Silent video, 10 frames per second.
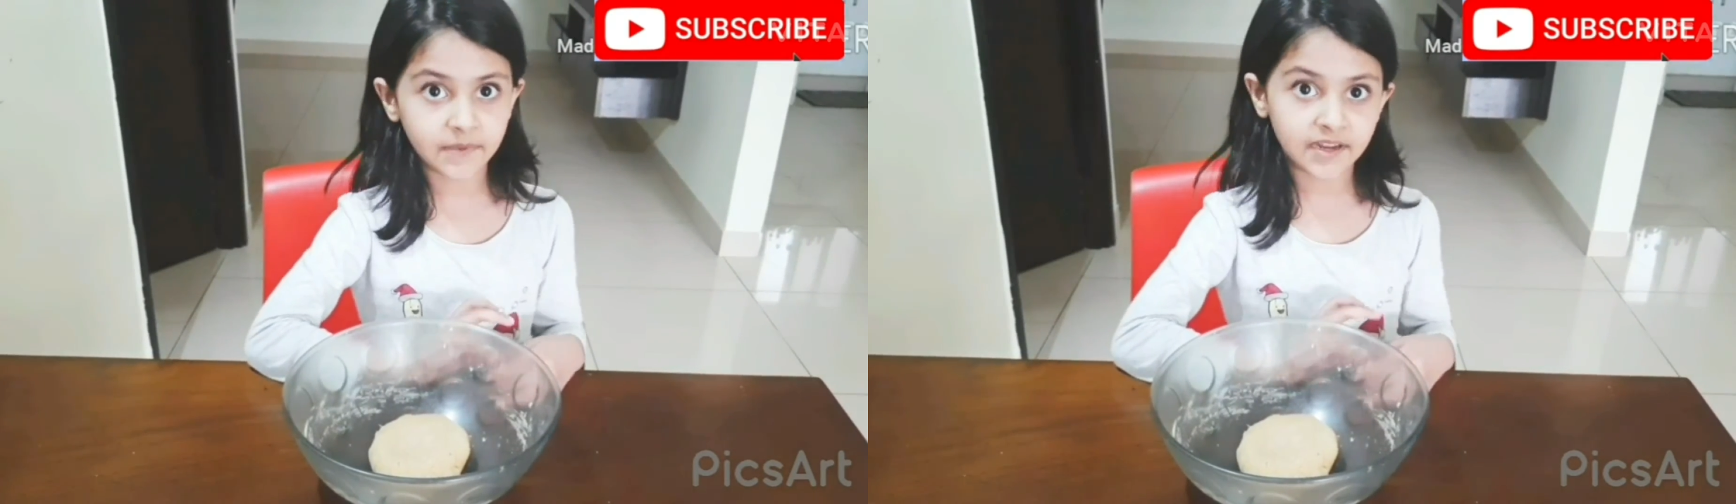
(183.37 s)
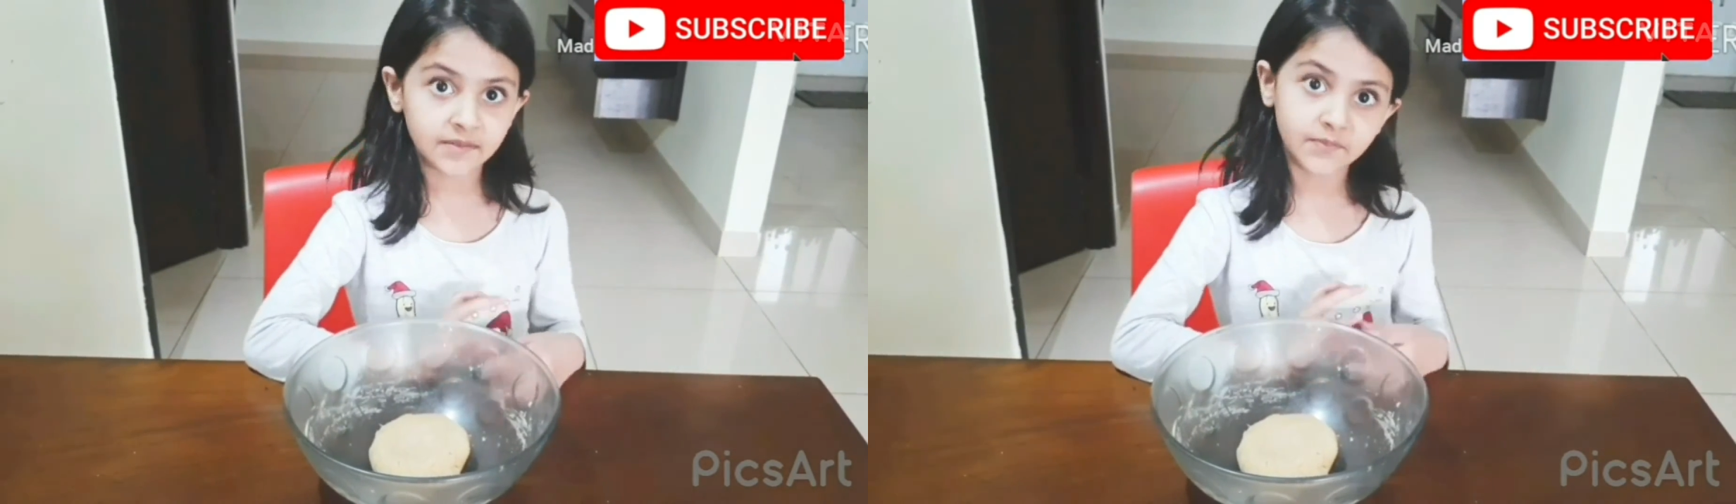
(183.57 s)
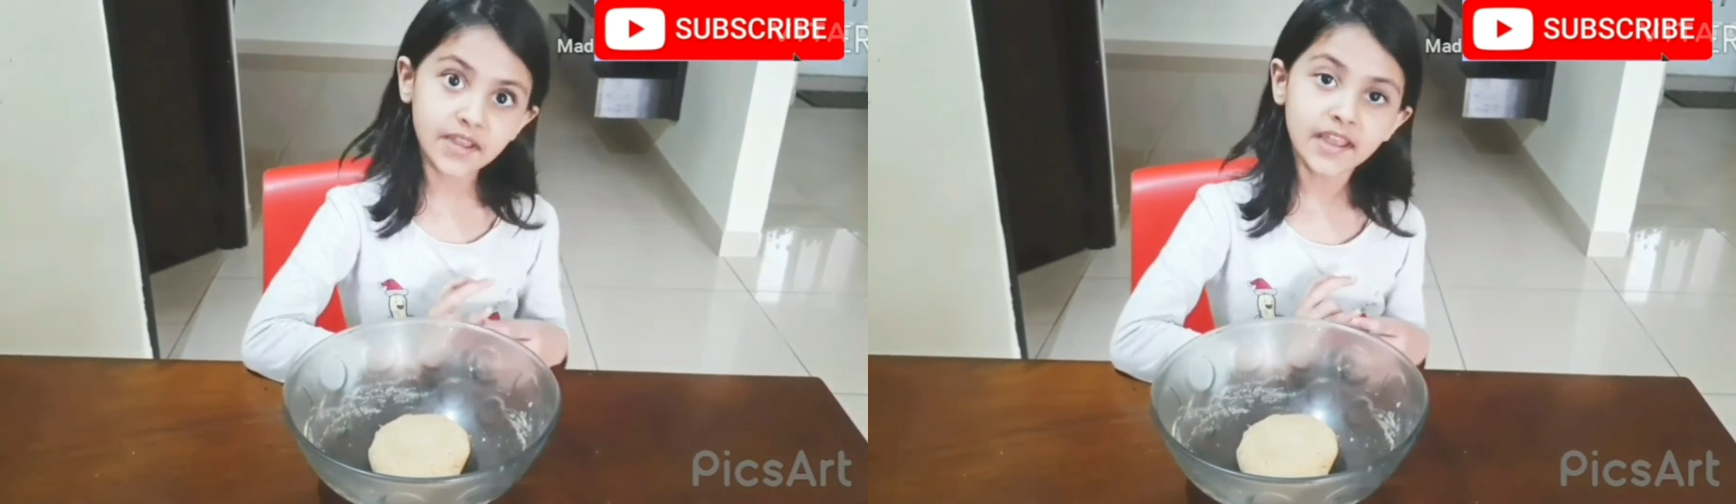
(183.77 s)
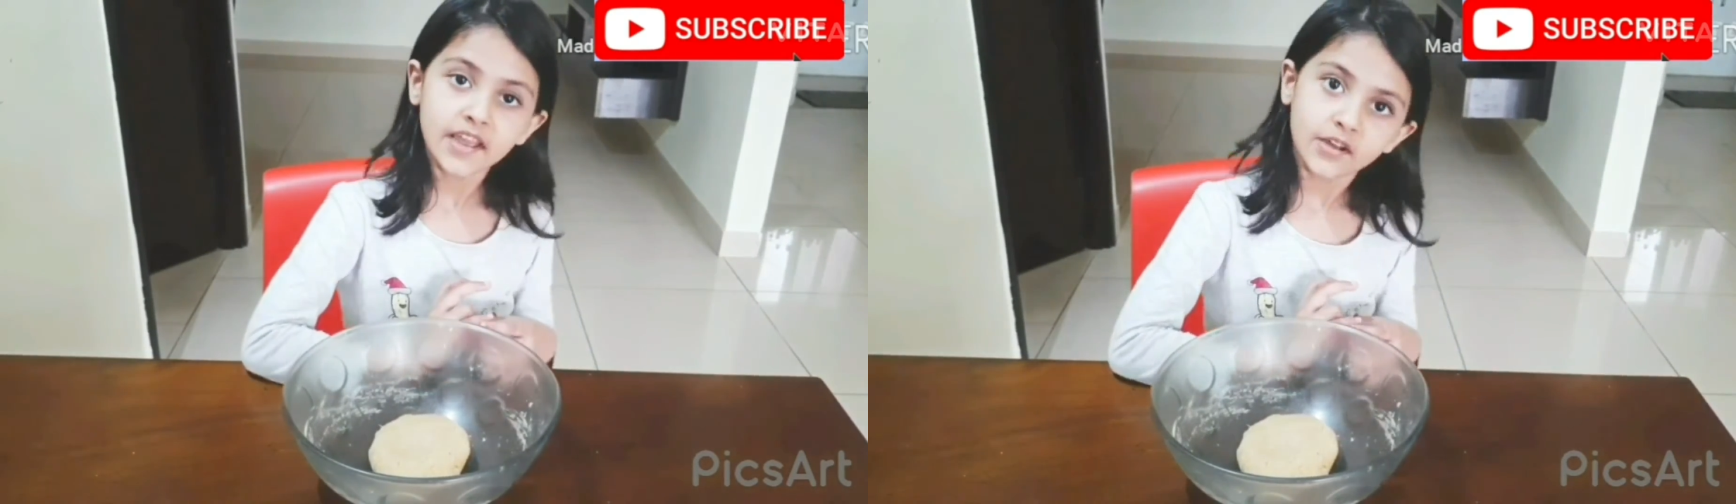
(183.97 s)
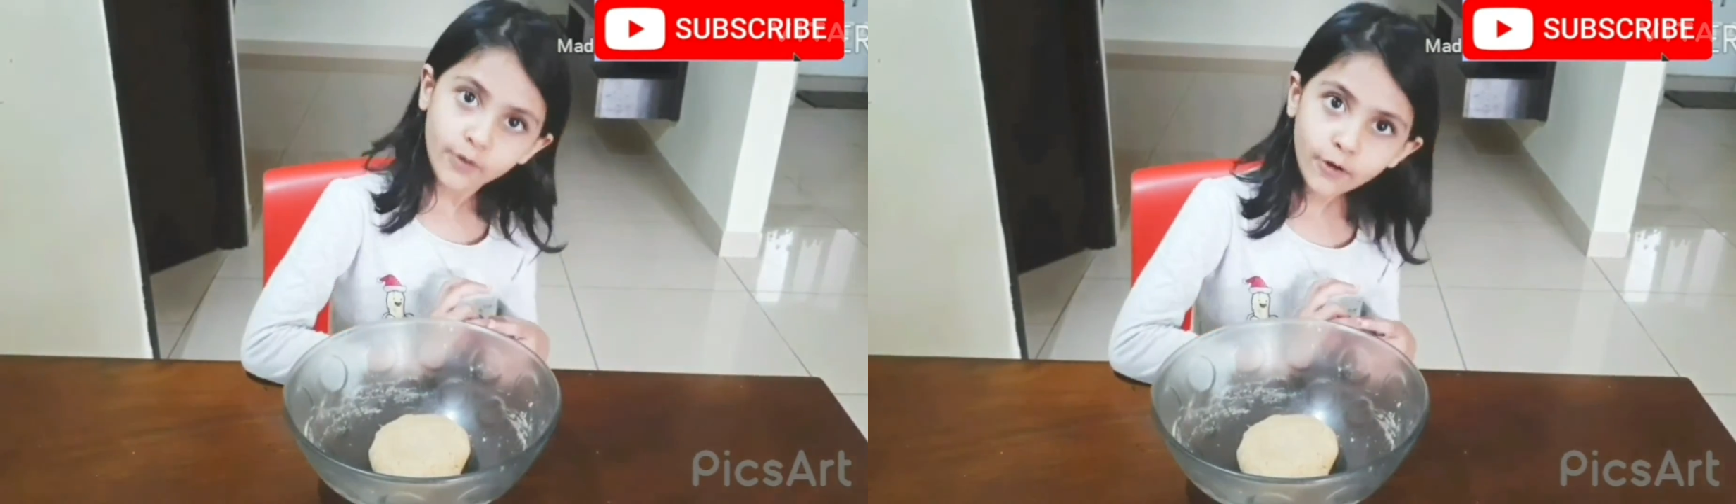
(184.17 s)
will
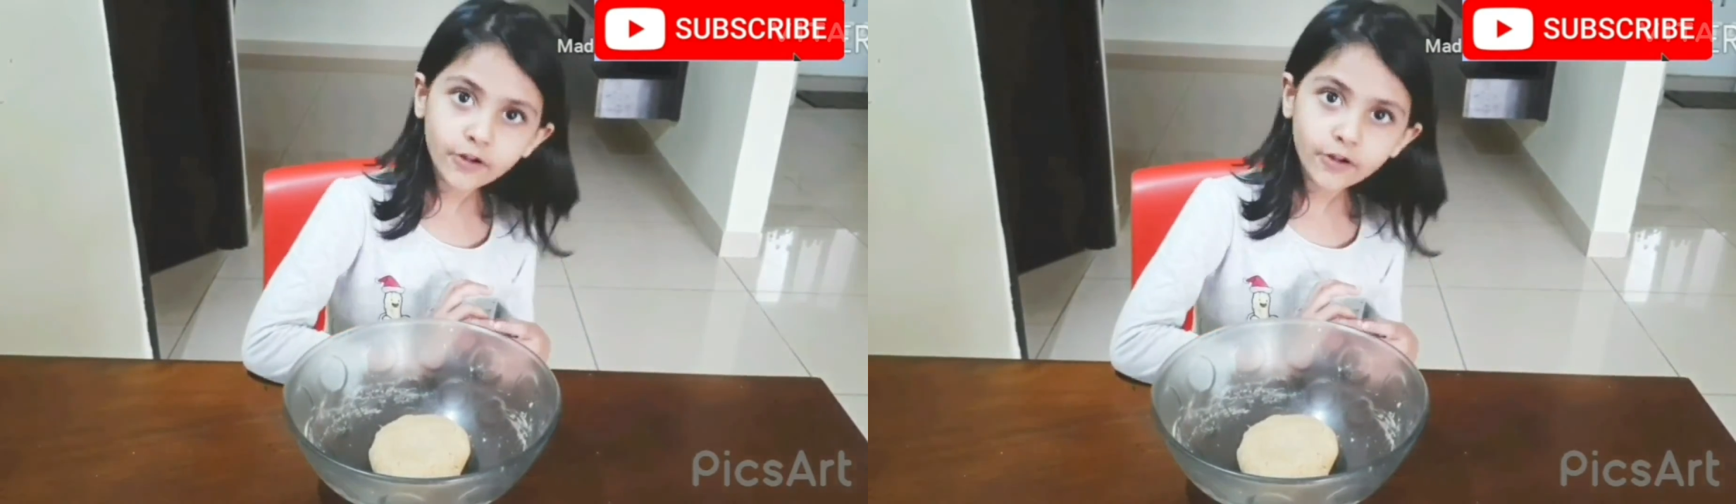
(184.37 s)
be good